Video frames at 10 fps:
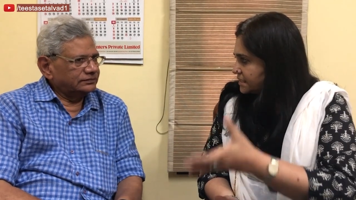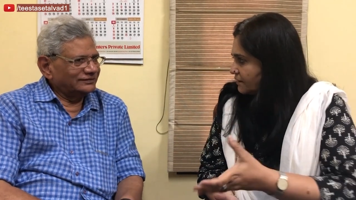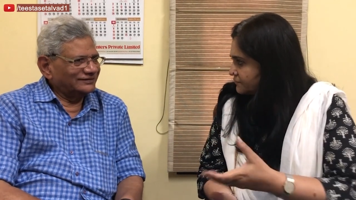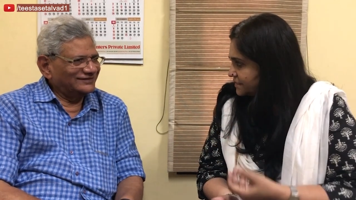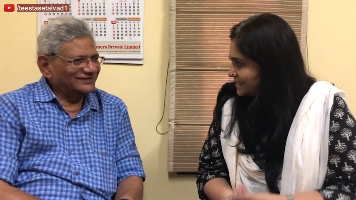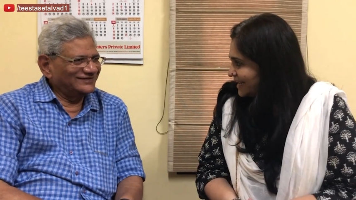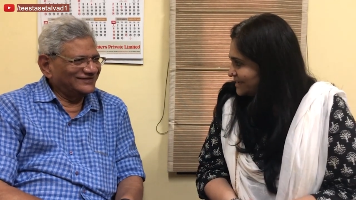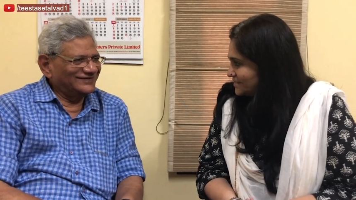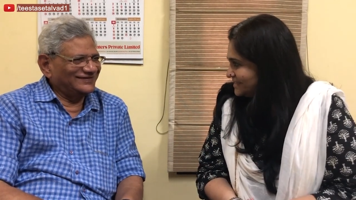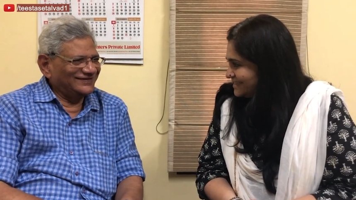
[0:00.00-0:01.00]
Speaker 1: and after the
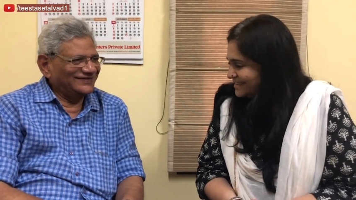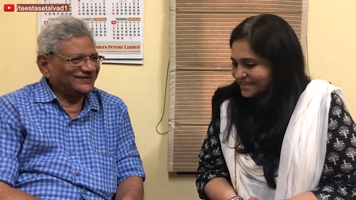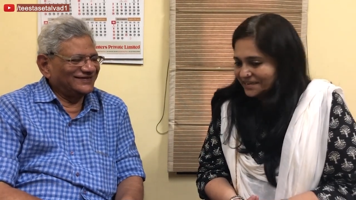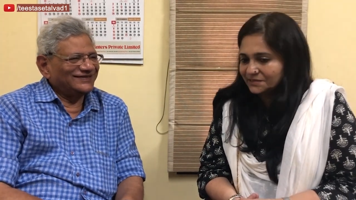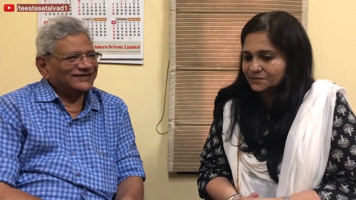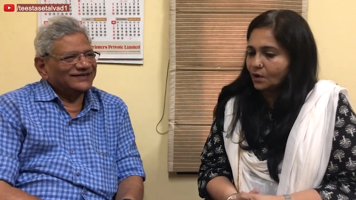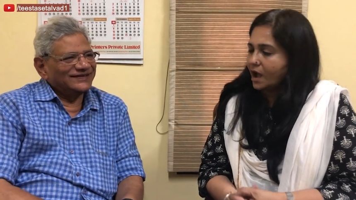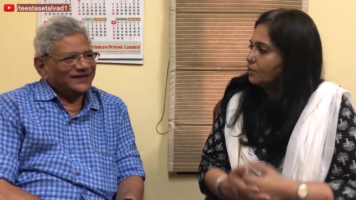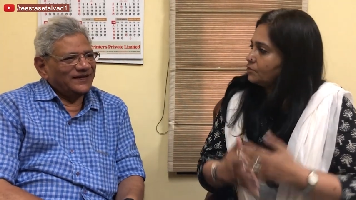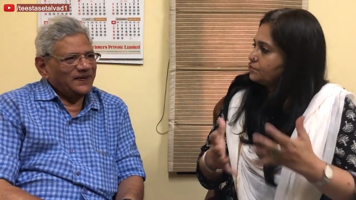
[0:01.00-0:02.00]
election. So,
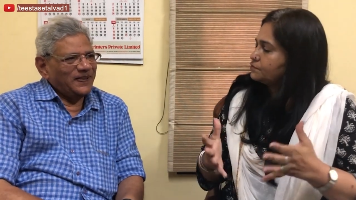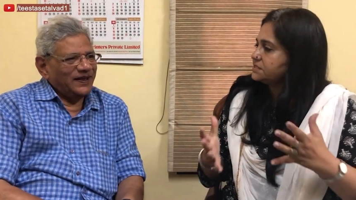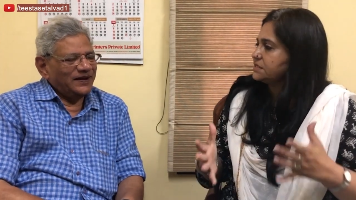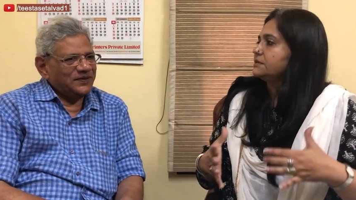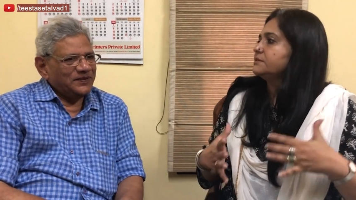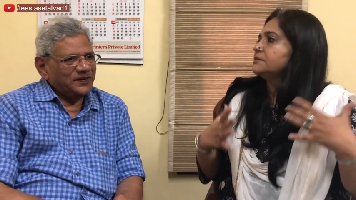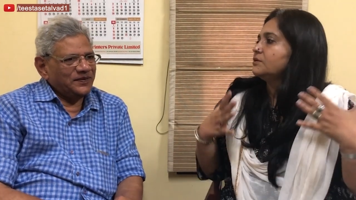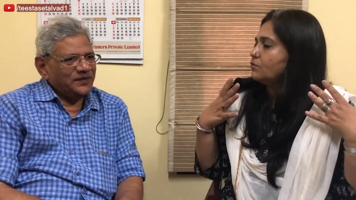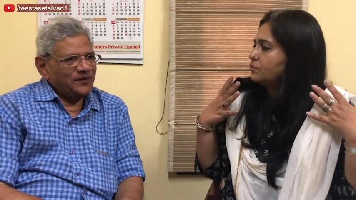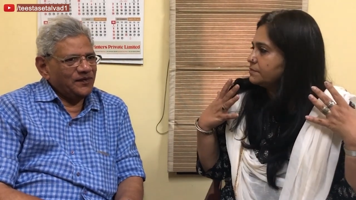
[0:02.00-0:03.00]
how do you see
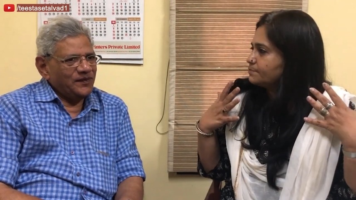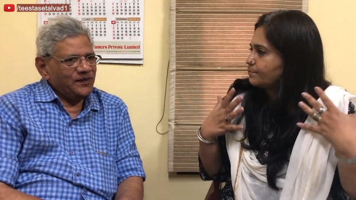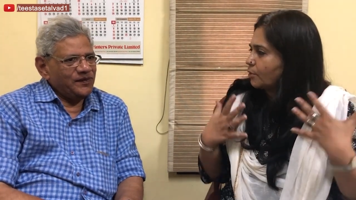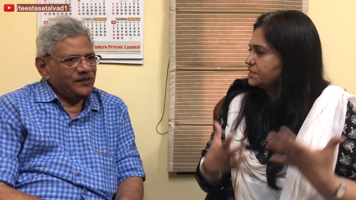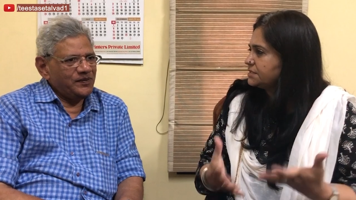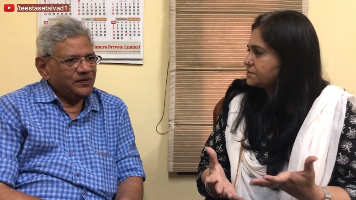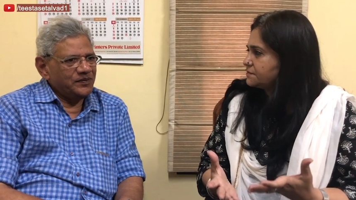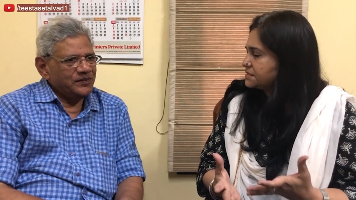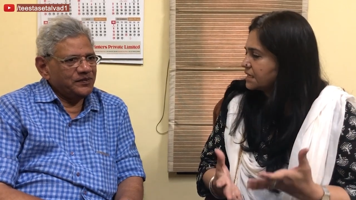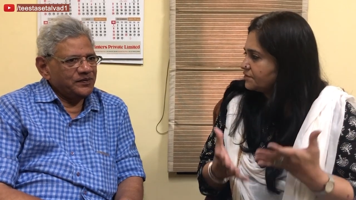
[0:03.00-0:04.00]
the whole politics
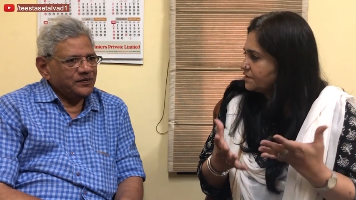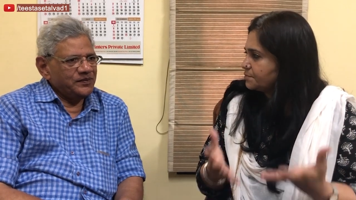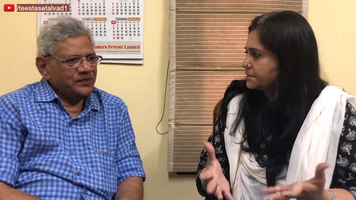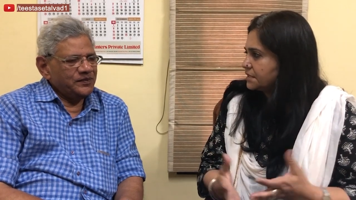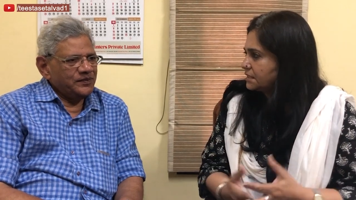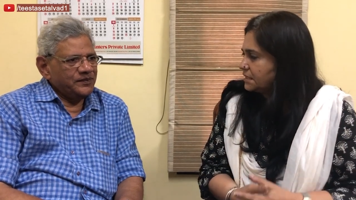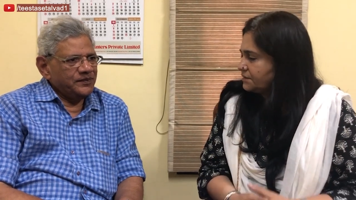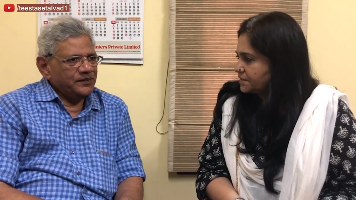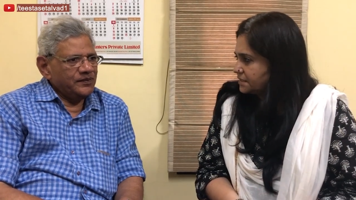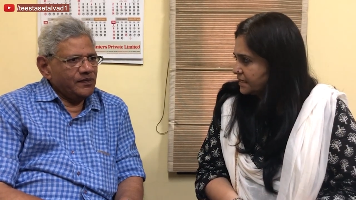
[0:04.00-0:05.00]
of this country,
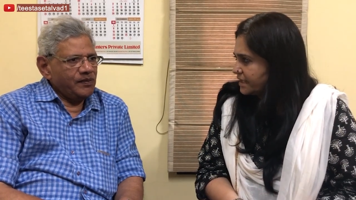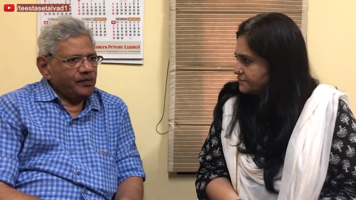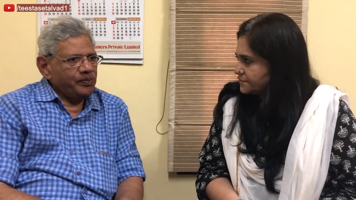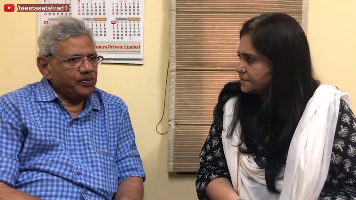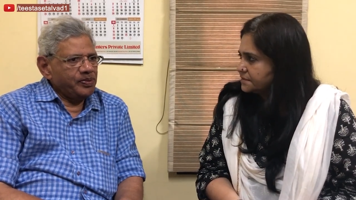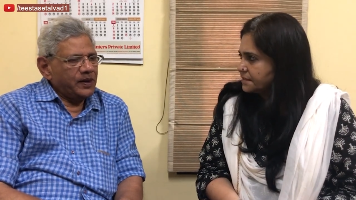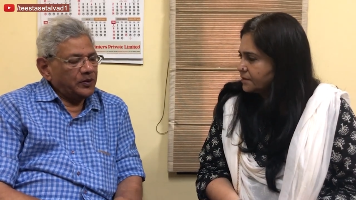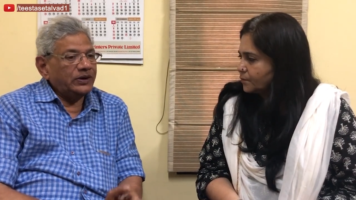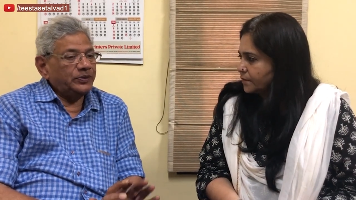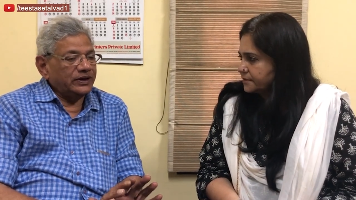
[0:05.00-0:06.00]
particularly with the left?
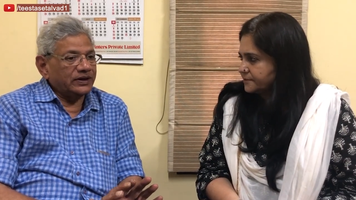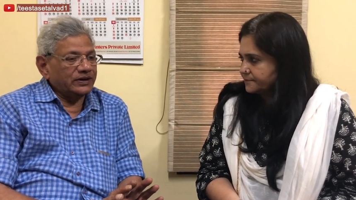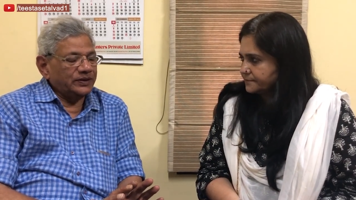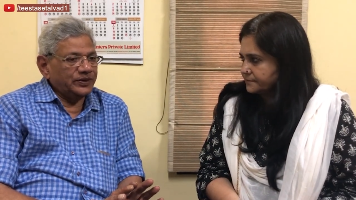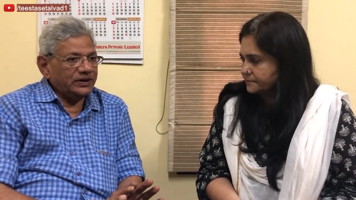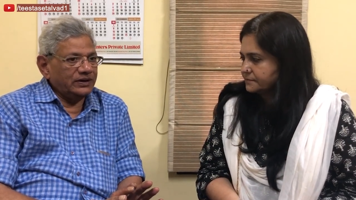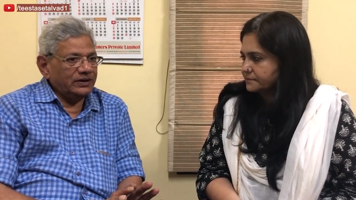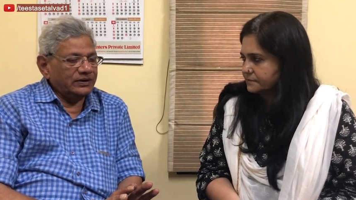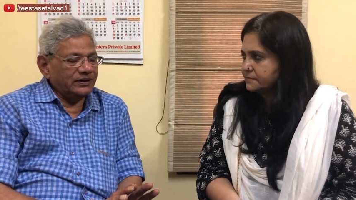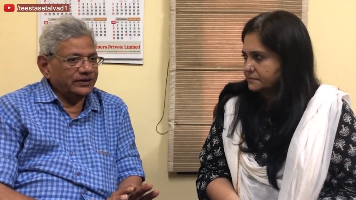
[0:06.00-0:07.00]
Speaker 2: Well, we are at a
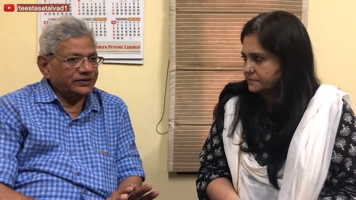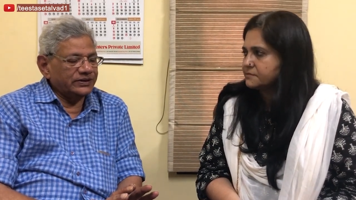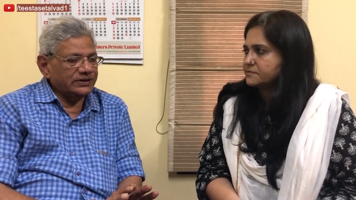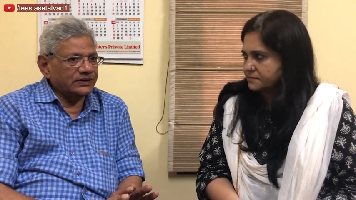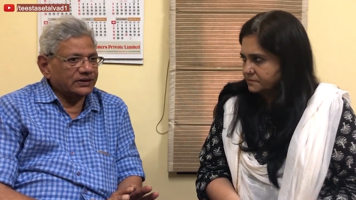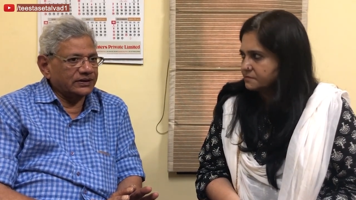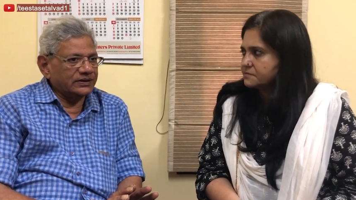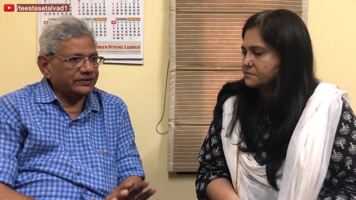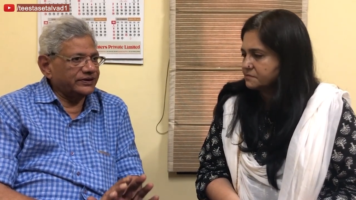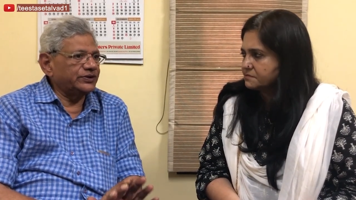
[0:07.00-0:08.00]
very dangerous
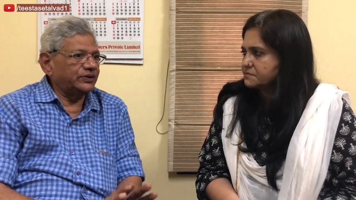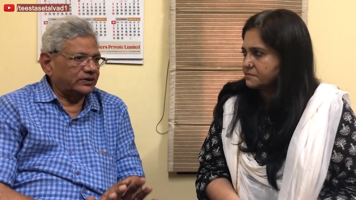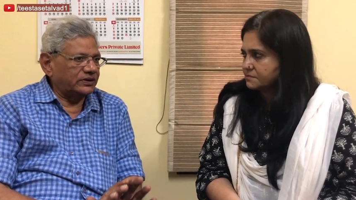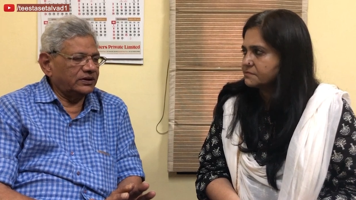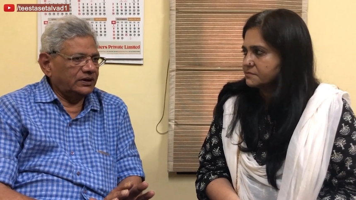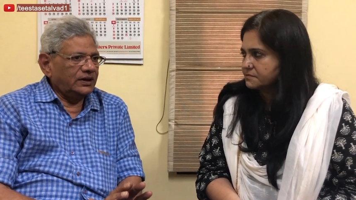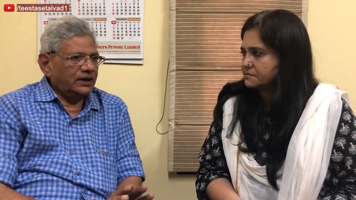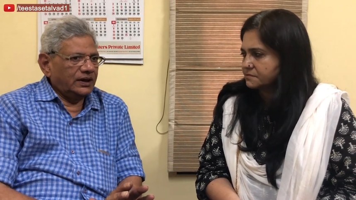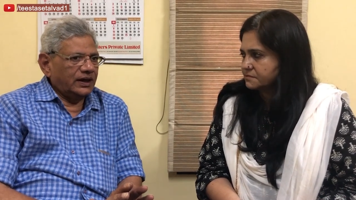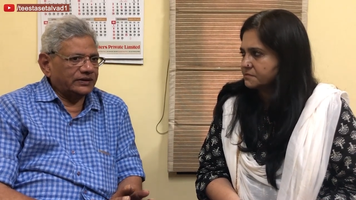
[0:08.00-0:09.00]
uh, threshold
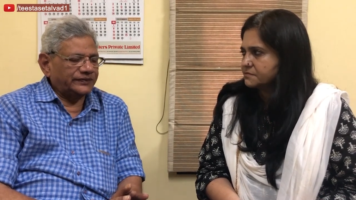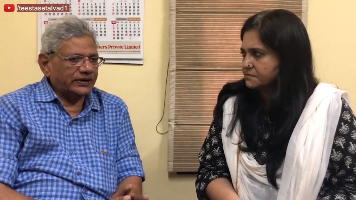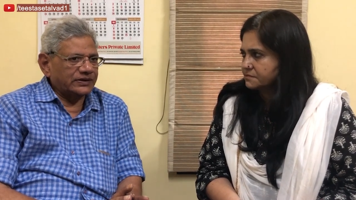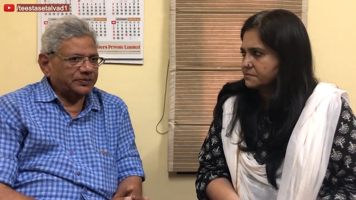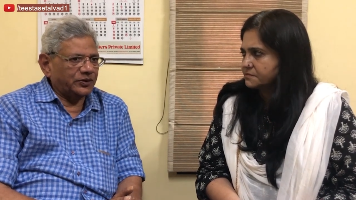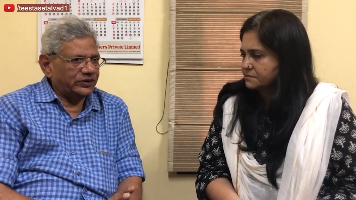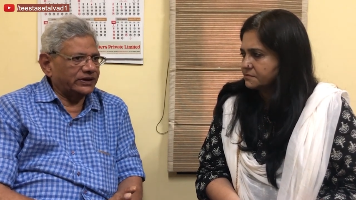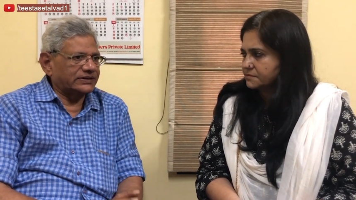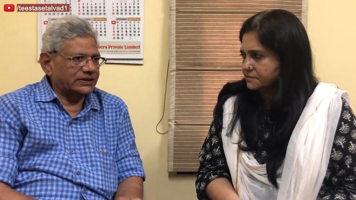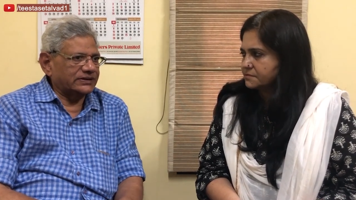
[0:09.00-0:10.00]
as far as the
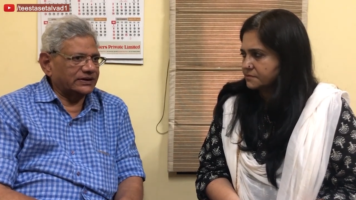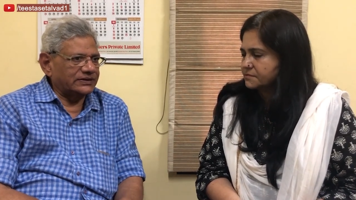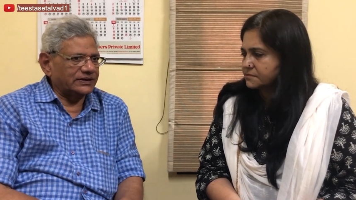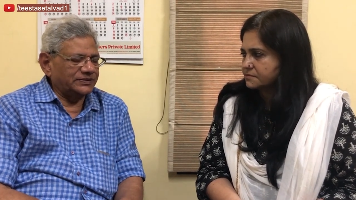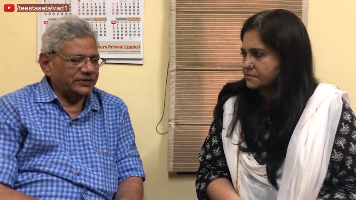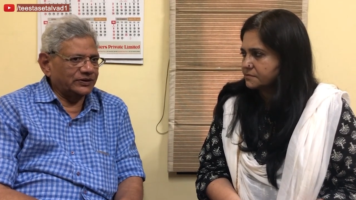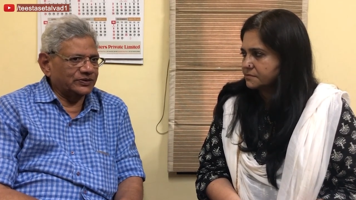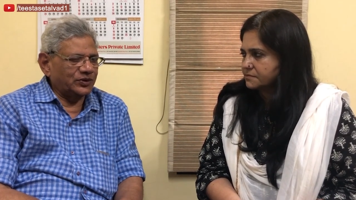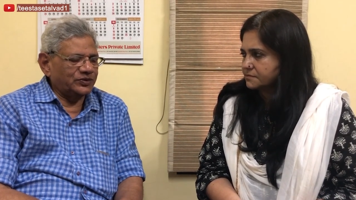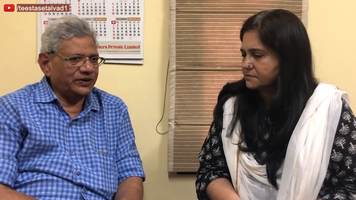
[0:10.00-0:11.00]
politics is concerned
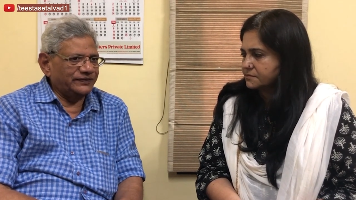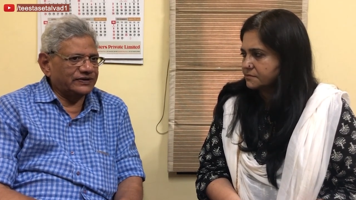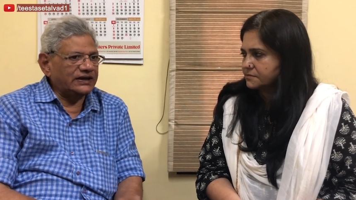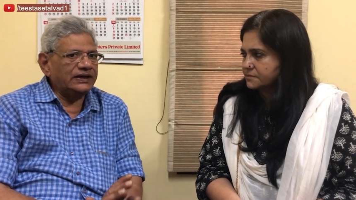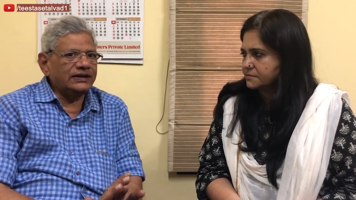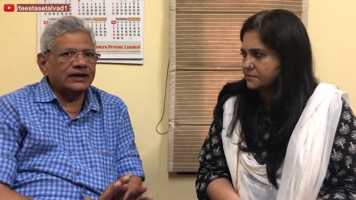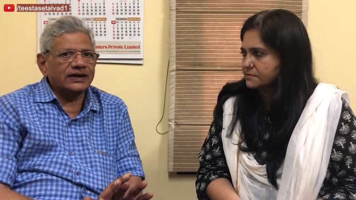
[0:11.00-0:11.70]
because what we have seen in